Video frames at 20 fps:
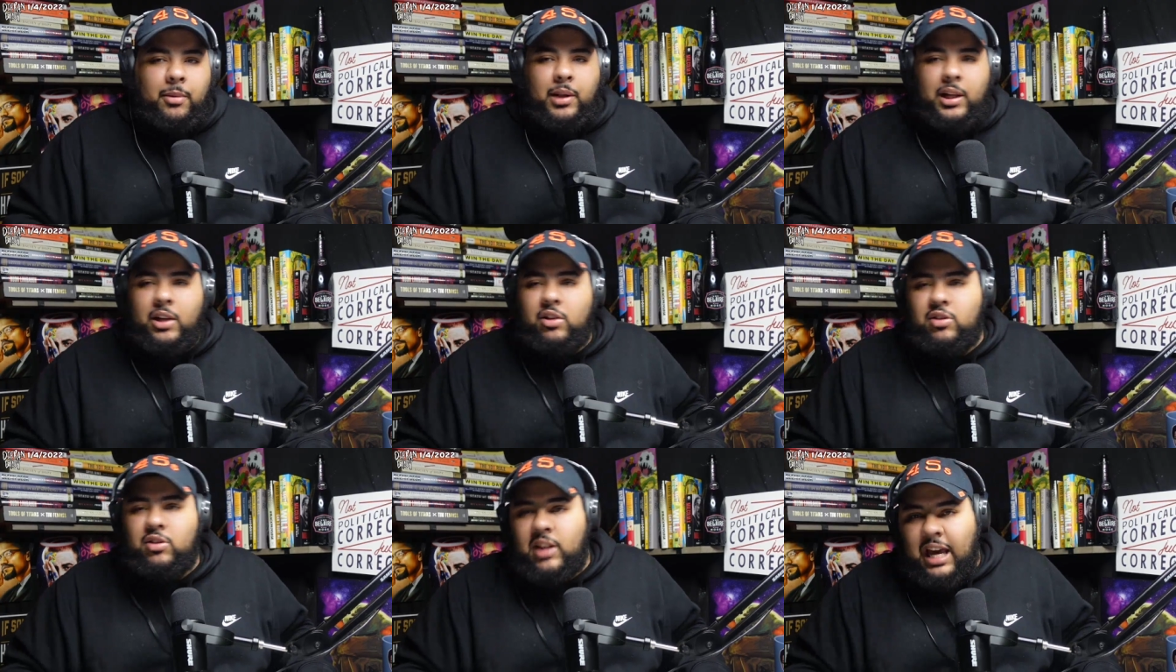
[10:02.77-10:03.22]
He
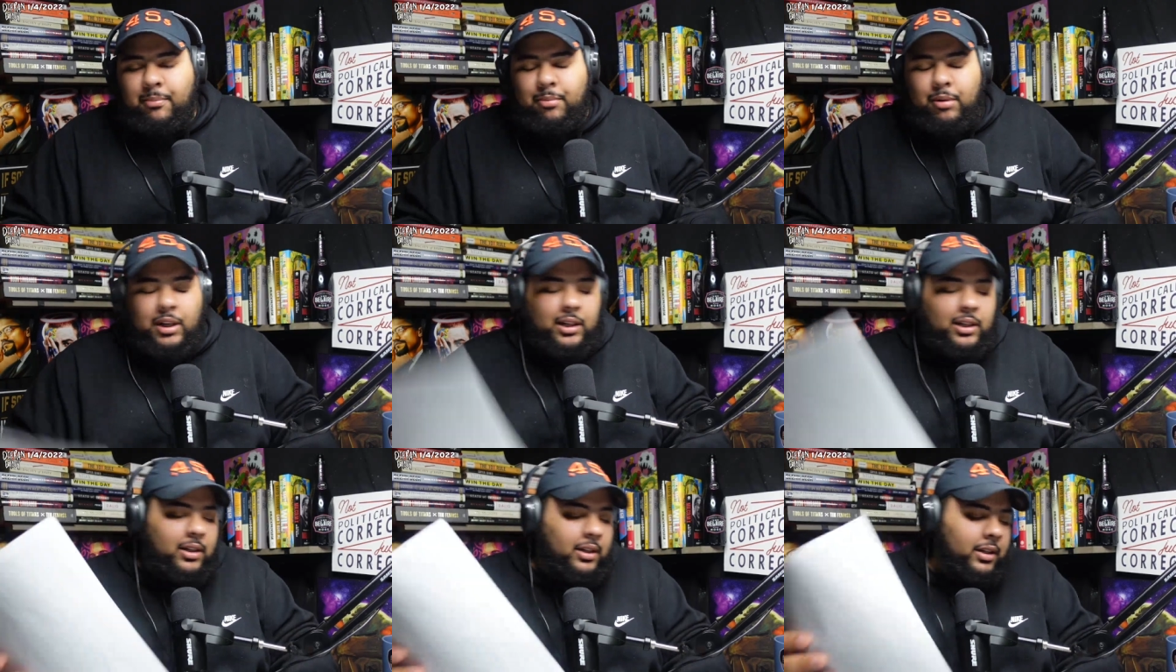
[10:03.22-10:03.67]
was a
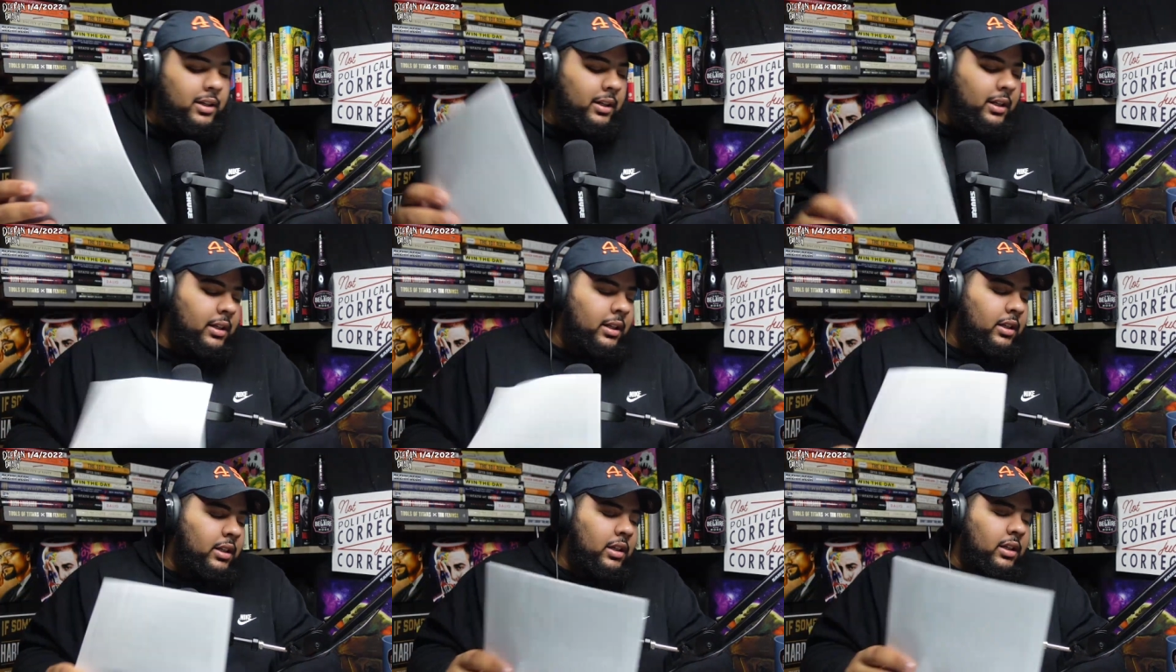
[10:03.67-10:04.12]
half-breed.
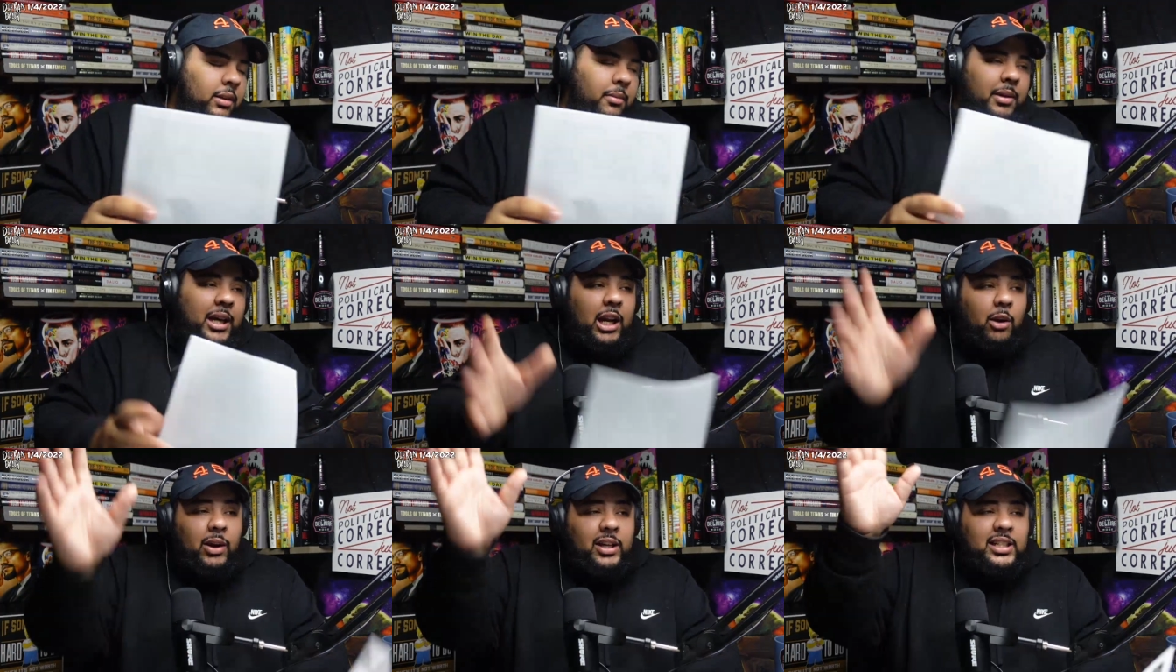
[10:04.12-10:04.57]
But
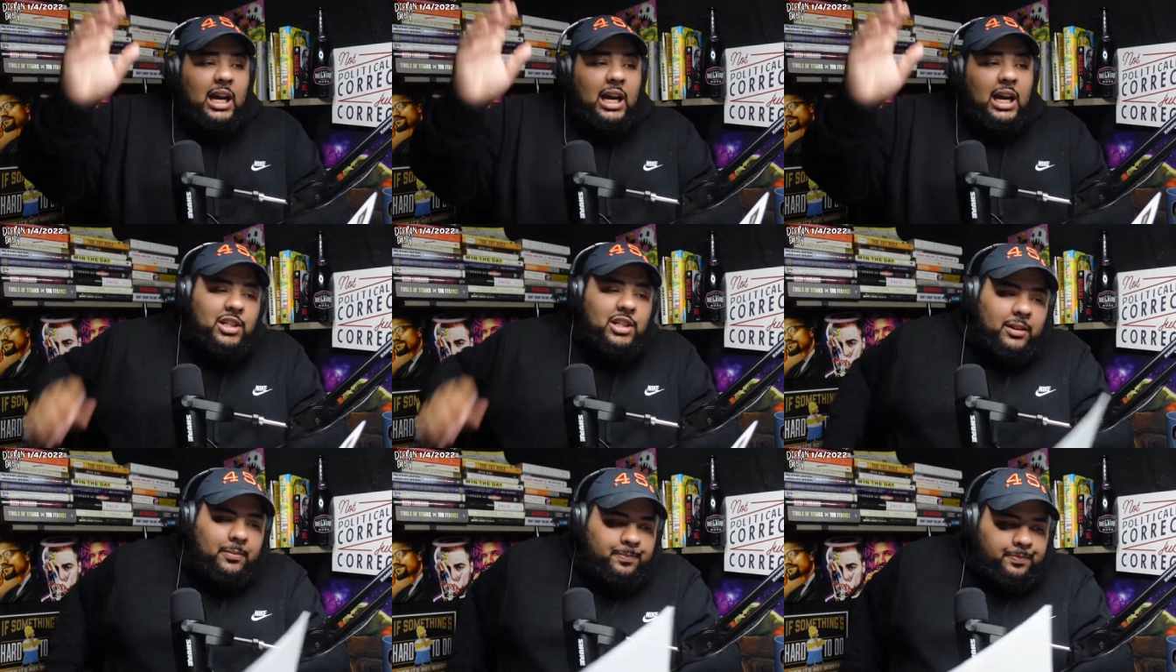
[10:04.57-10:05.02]
anyways, that was
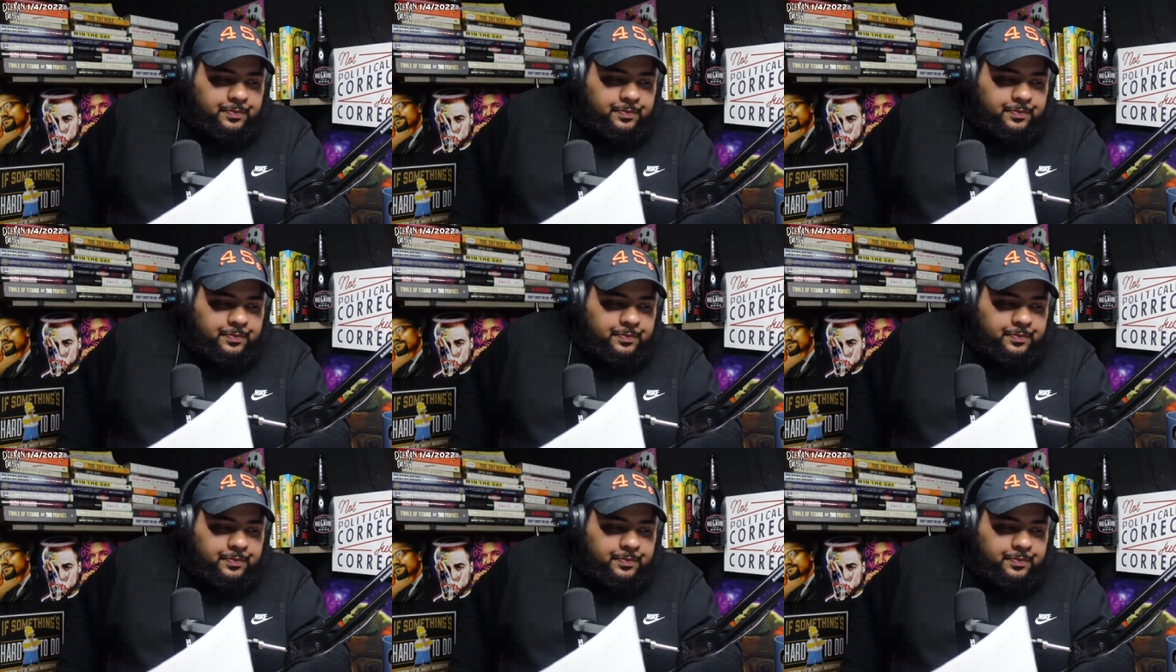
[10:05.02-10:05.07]
it.